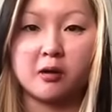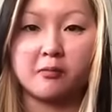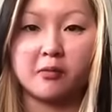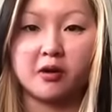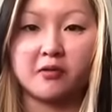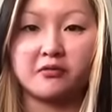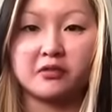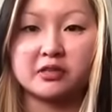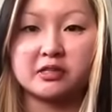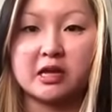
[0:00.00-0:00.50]

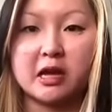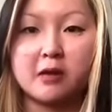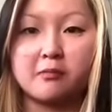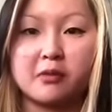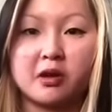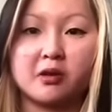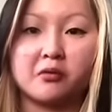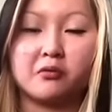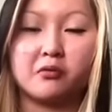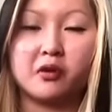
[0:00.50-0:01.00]
of this
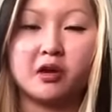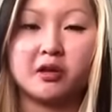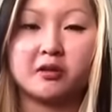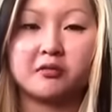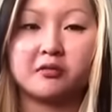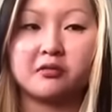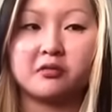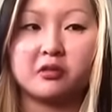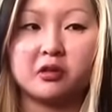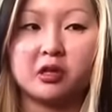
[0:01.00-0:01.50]
handbag
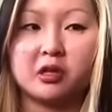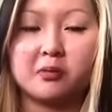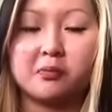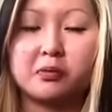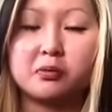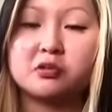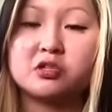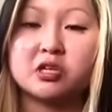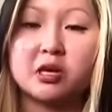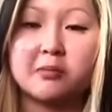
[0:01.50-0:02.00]
with the
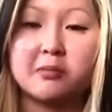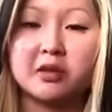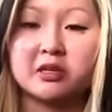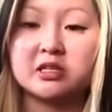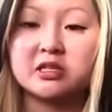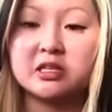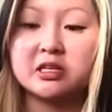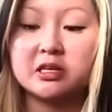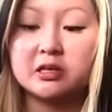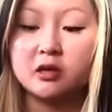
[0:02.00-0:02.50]
Pochette
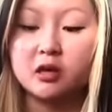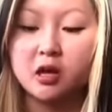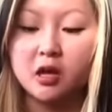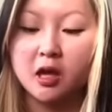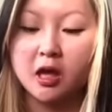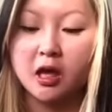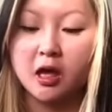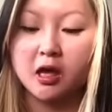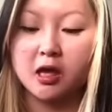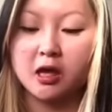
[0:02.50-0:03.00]
Métis
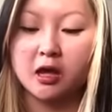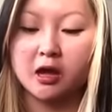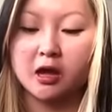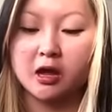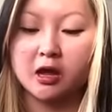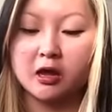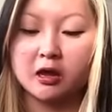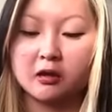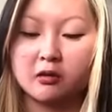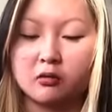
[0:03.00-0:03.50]

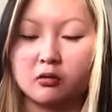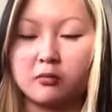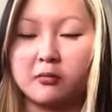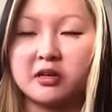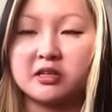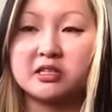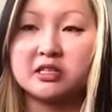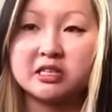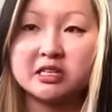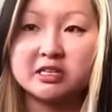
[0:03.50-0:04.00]
or
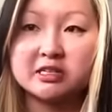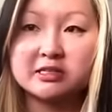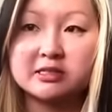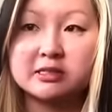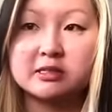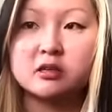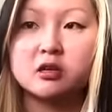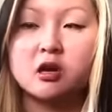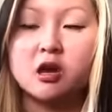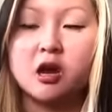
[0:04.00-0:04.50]
Métis.